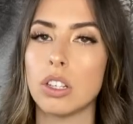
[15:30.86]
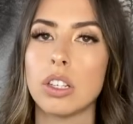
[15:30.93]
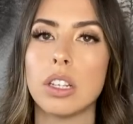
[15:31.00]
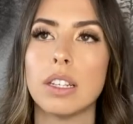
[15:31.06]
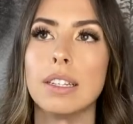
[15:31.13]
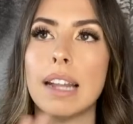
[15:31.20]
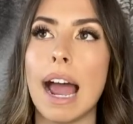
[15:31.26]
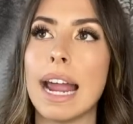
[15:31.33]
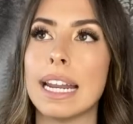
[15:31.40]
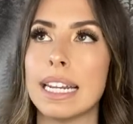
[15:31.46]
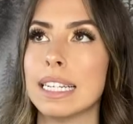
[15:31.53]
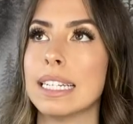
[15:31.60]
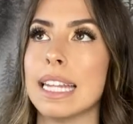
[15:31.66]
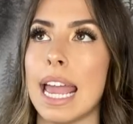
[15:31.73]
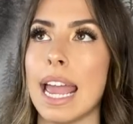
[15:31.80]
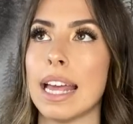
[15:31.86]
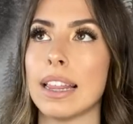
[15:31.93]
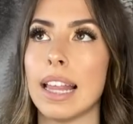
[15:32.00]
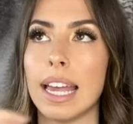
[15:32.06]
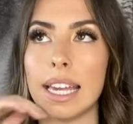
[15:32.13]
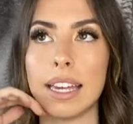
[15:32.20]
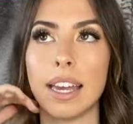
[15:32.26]
night and day,
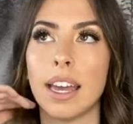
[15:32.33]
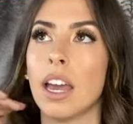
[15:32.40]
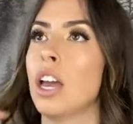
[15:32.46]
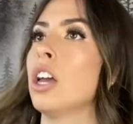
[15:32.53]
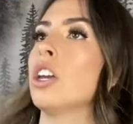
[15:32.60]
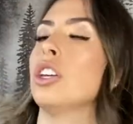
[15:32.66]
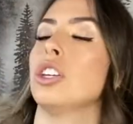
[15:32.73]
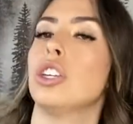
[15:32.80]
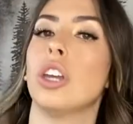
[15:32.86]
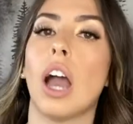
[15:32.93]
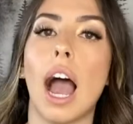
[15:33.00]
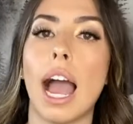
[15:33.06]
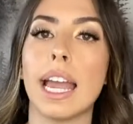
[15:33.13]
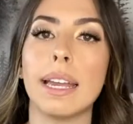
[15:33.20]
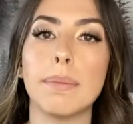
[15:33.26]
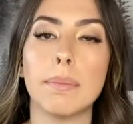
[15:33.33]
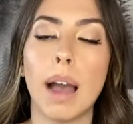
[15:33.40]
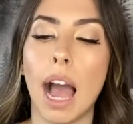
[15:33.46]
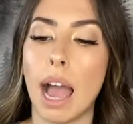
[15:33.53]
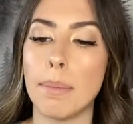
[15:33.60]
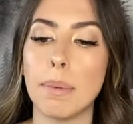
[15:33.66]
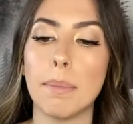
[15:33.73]
like I'm
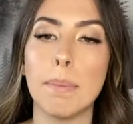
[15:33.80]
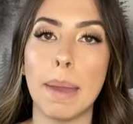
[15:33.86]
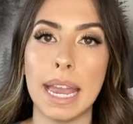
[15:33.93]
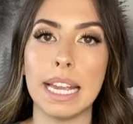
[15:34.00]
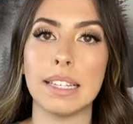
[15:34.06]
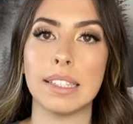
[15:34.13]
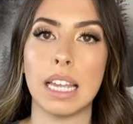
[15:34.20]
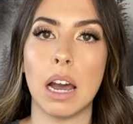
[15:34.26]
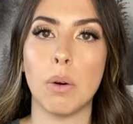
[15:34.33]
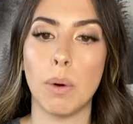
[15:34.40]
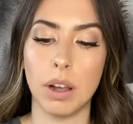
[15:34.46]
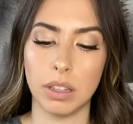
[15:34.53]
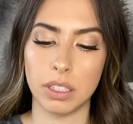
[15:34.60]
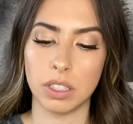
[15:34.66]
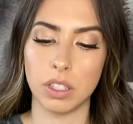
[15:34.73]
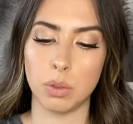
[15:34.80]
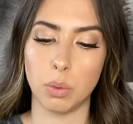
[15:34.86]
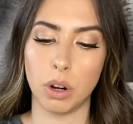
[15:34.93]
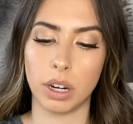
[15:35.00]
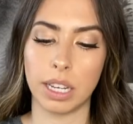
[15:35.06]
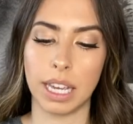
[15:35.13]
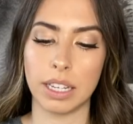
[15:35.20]
amazed how well this is
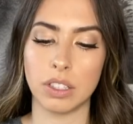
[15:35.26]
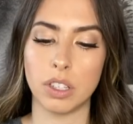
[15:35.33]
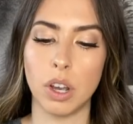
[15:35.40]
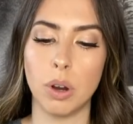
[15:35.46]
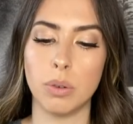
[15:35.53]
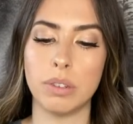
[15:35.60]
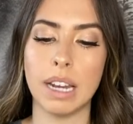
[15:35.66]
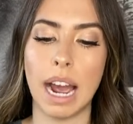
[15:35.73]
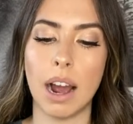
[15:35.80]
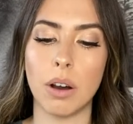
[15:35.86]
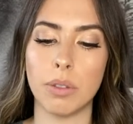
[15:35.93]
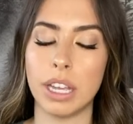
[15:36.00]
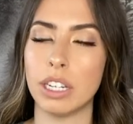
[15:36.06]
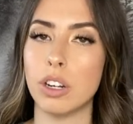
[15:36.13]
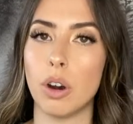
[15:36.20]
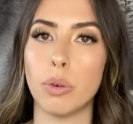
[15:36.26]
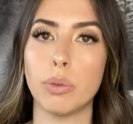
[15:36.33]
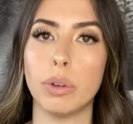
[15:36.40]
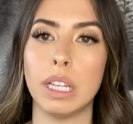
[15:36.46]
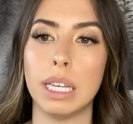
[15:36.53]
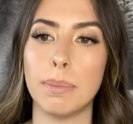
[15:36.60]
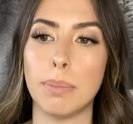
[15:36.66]
working. So now they don't
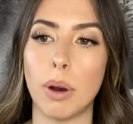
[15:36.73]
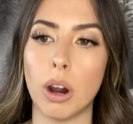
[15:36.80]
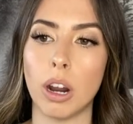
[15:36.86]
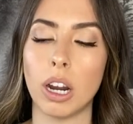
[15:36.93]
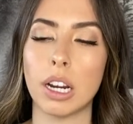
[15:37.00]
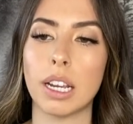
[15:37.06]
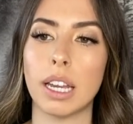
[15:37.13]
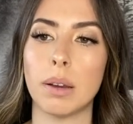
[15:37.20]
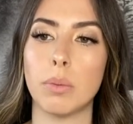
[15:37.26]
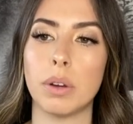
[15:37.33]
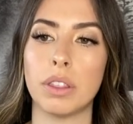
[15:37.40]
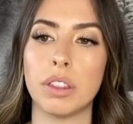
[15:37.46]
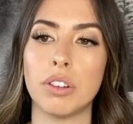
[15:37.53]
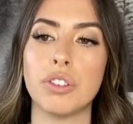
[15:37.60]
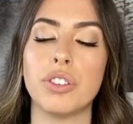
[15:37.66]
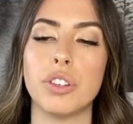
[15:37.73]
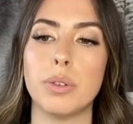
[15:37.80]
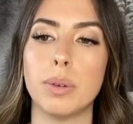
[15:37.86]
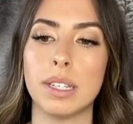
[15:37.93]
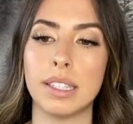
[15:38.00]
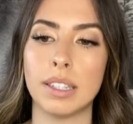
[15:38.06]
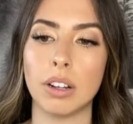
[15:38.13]
really bark. What they'll do
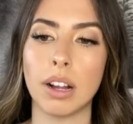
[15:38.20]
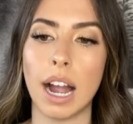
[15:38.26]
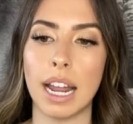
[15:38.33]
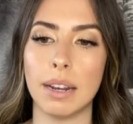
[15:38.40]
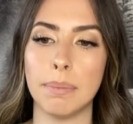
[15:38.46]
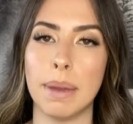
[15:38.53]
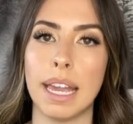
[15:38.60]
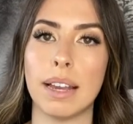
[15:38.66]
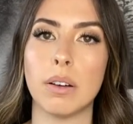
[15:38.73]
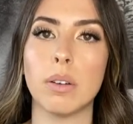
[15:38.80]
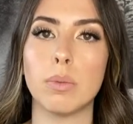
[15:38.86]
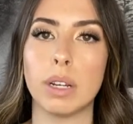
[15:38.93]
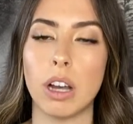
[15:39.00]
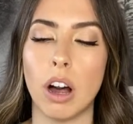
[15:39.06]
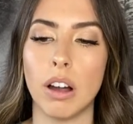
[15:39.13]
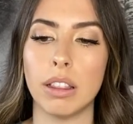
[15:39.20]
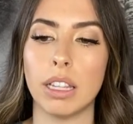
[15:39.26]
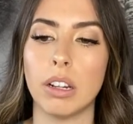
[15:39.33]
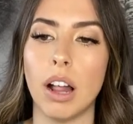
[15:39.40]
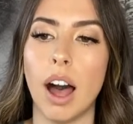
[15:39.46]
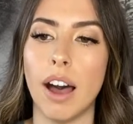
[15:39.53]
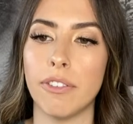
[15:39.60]
is they'll kind of make, we call it
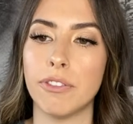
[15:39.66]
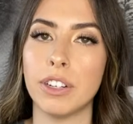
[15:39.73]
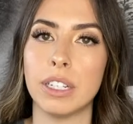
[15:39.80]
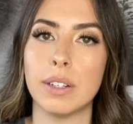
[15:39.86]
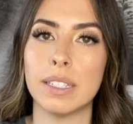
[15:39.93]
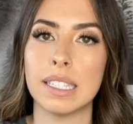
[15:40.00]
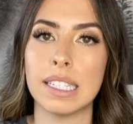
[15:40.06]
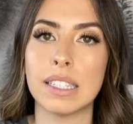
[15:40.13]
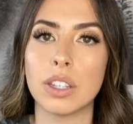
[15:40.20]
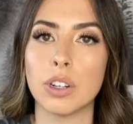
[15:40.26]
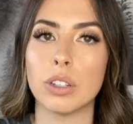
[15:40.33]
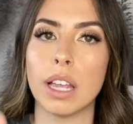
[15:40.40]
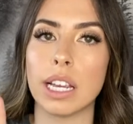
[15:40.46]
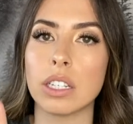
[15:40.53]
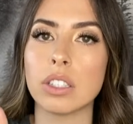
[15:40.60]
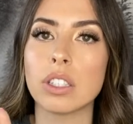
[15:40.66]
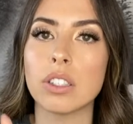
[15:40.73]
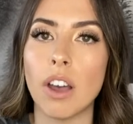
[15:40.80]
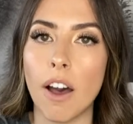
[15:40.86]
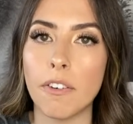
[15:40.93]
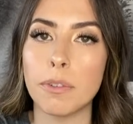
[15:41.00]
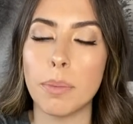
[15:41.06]
little huffing noises. They're like
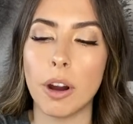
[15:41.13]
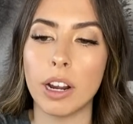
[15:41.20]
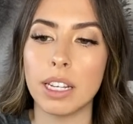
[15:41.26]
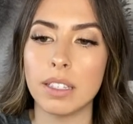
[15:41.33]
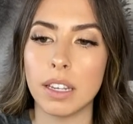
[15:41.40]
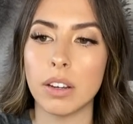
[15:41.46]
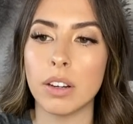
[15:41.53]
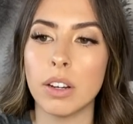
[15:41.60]
soft barking. It's like